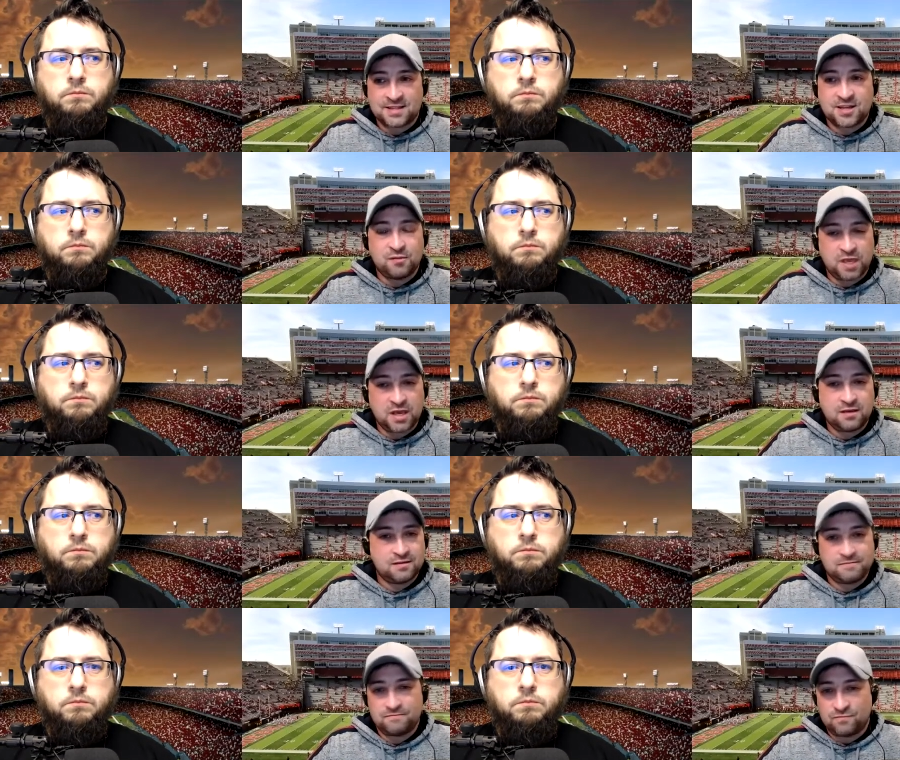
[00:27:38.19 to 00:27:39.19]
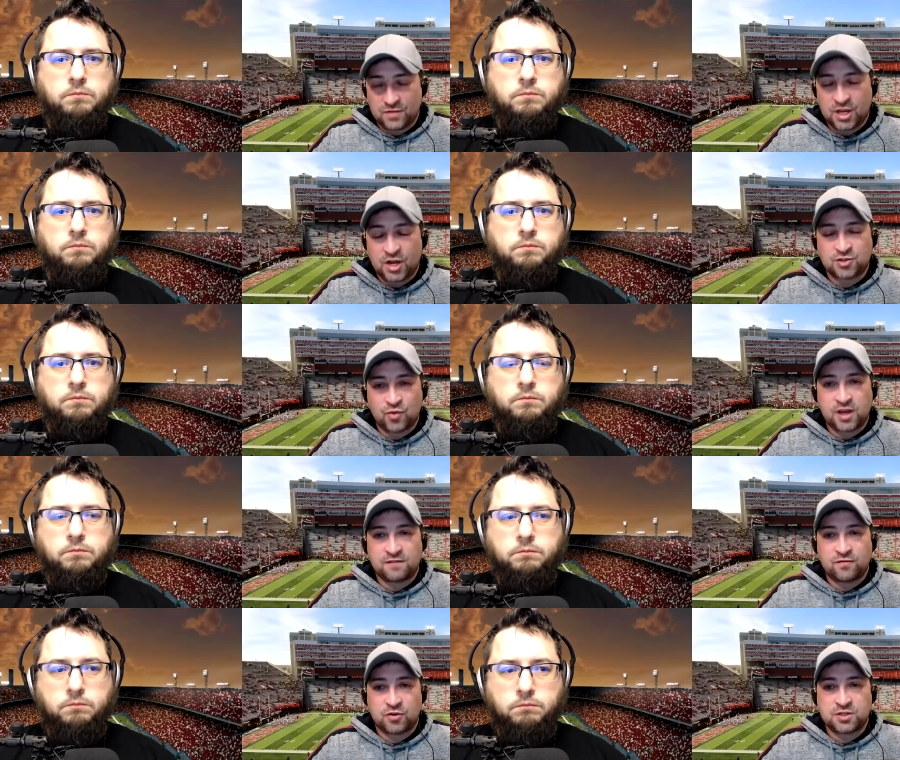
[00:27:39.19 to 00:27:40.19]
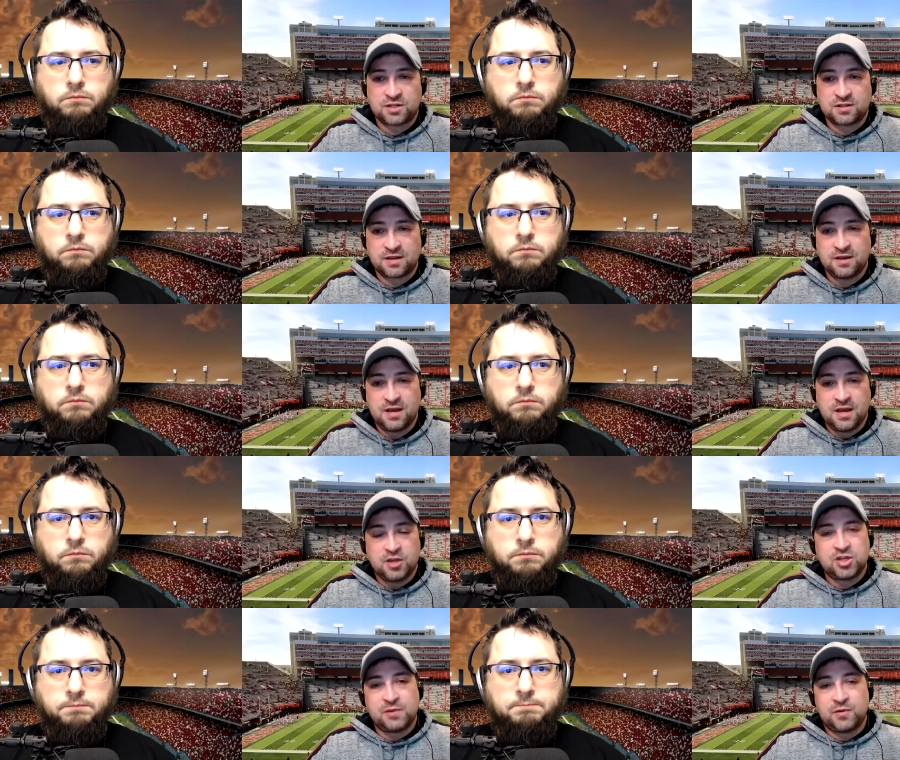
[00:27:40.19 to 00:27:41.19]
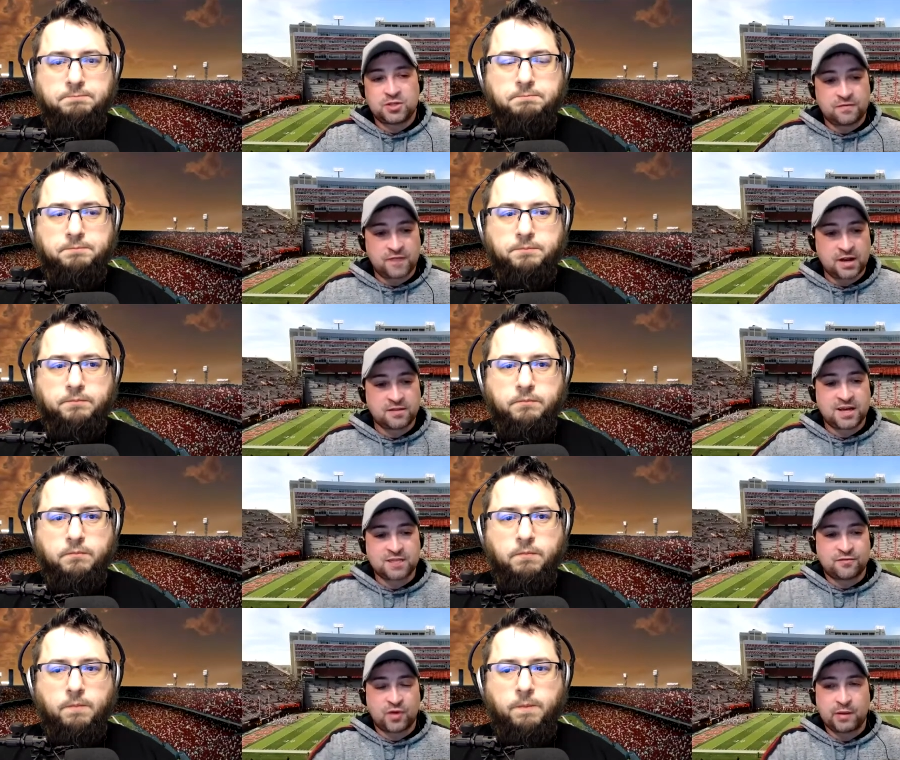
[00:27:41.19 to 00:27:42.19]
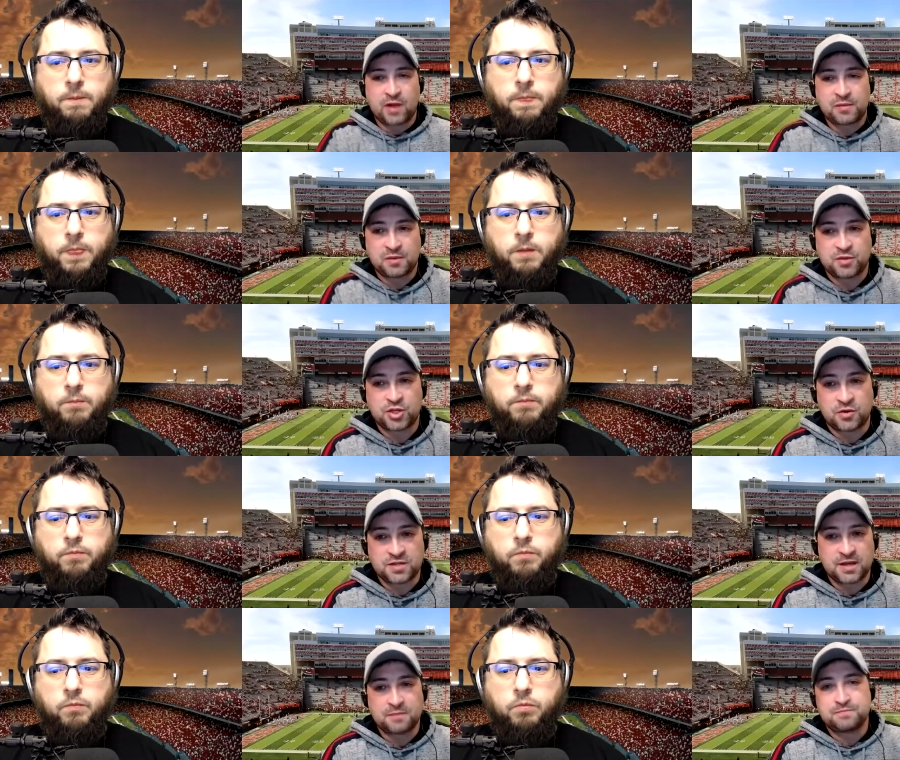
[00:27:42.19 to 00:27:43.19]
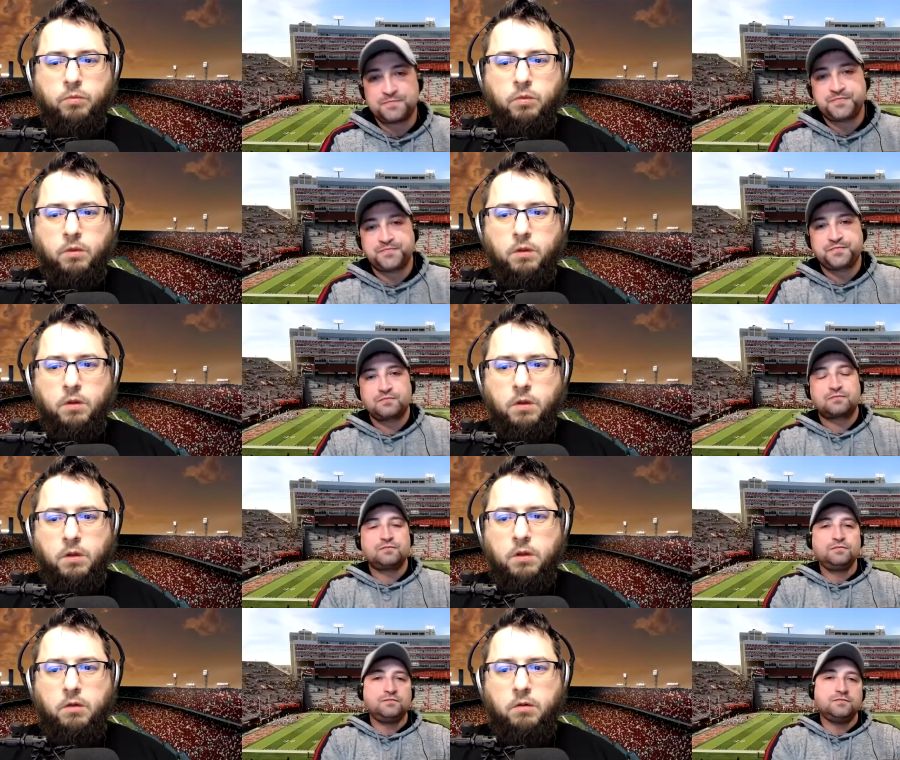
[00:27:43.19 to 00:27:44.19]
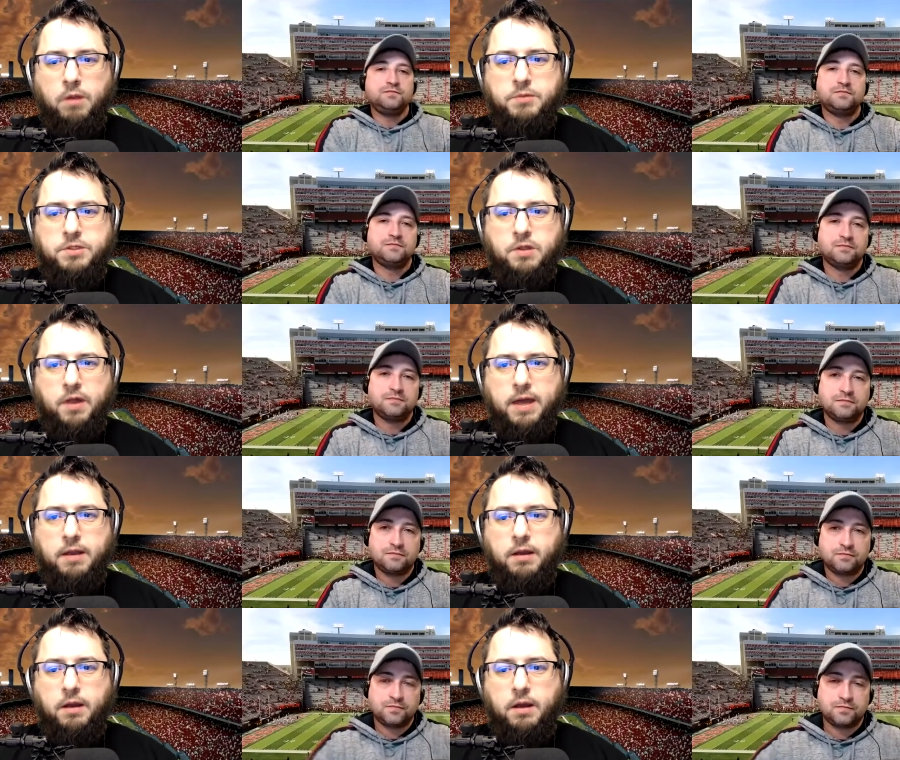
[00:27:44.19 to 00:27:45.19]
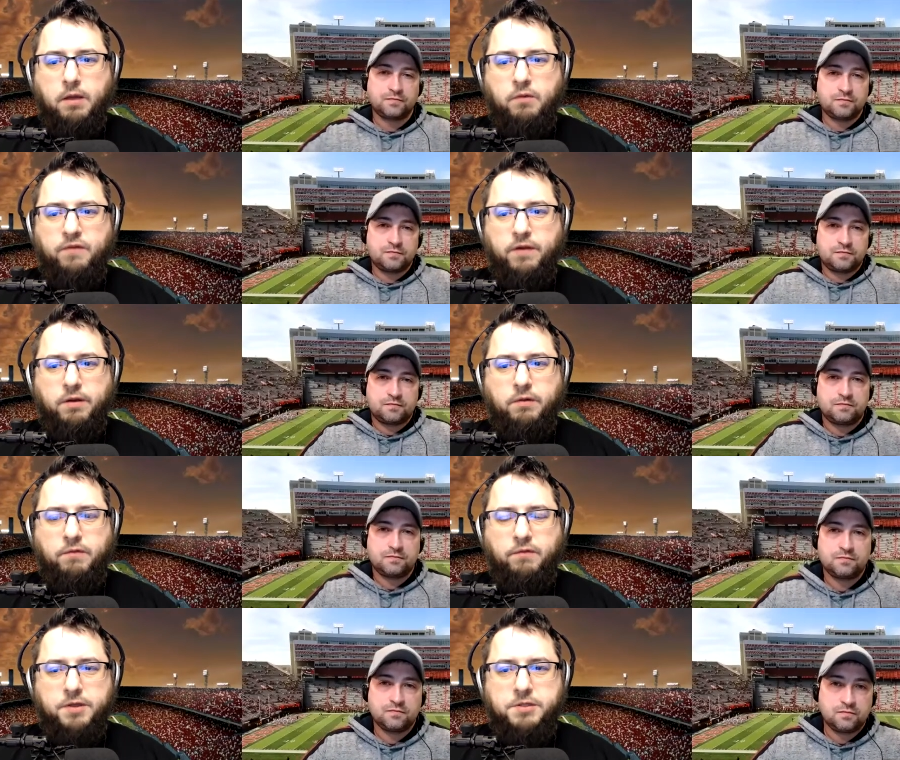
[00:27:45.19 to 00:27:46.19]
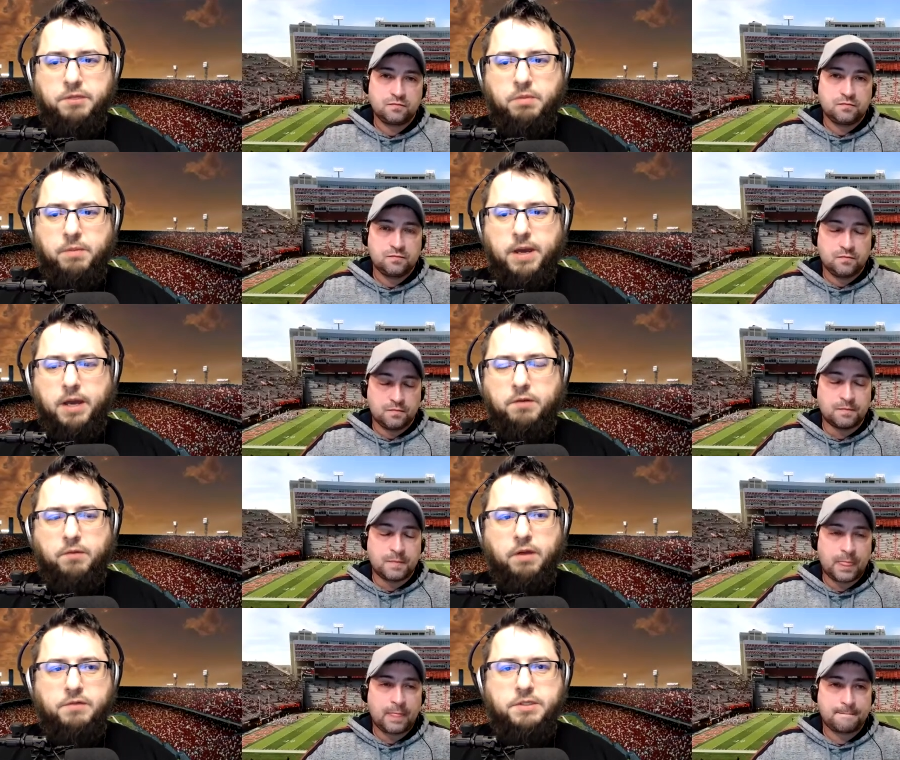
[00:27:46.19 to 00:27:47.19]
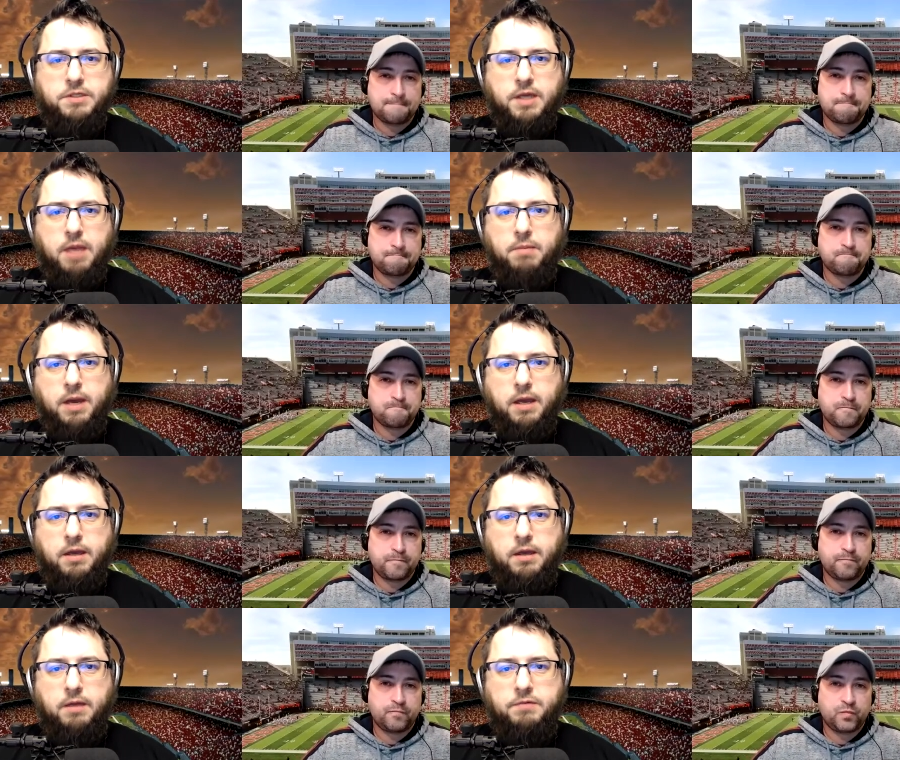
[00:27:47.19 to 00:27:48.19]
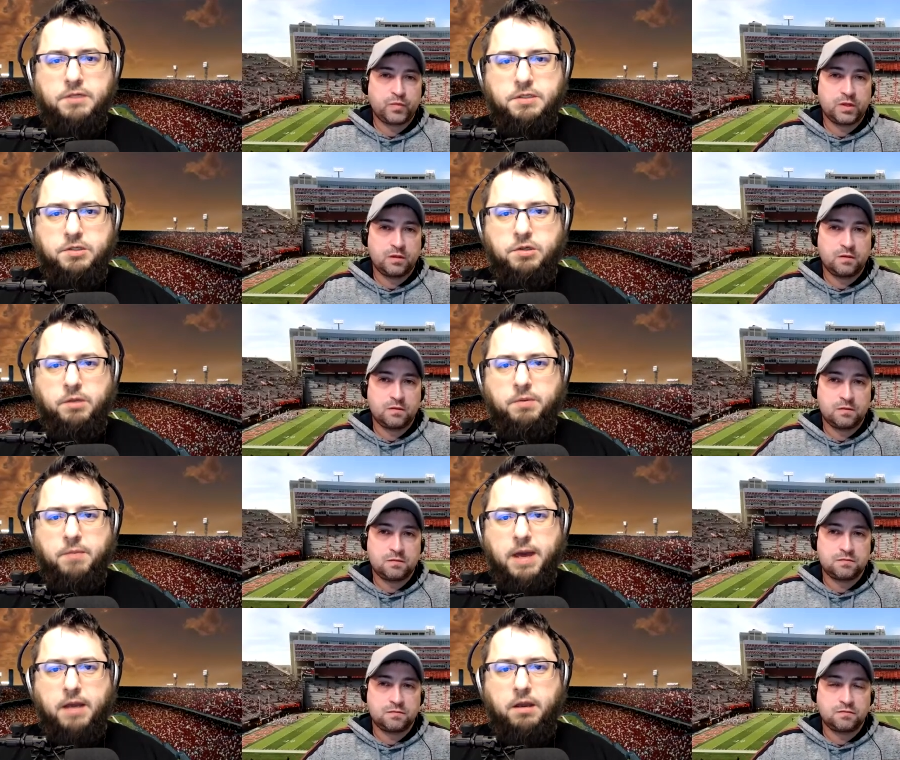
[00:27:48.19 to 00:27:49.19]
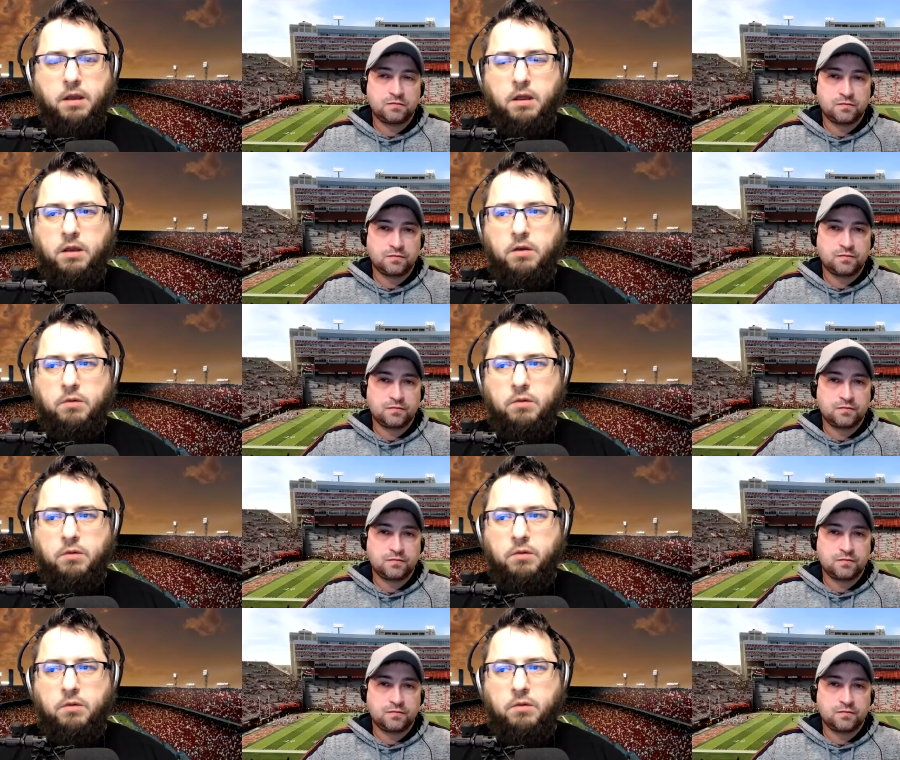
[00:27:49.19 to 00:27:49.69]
Speaker 1: it's going to be years away, unfortunately. JB, what's your final thoughts before we wrap up the show tonight?
Speaker 2: Well, I'm just glad uh, we figured it'd eventually be back. Mm. Ever since it came back, ever since it showed up in Madden, we